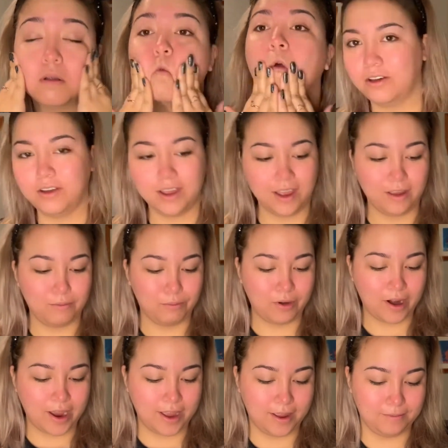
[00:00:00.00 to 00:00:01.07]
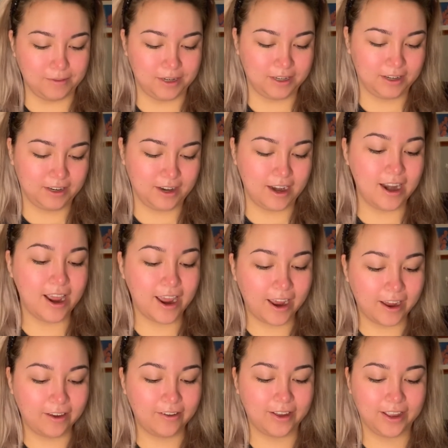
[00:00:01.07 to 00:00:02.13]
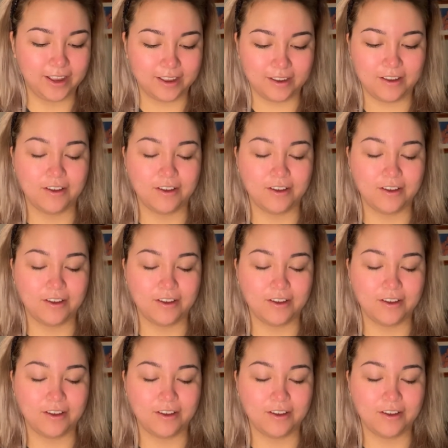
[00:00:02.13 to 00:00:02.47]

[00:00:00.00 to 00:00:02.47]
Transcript: Okay, primed. Now I can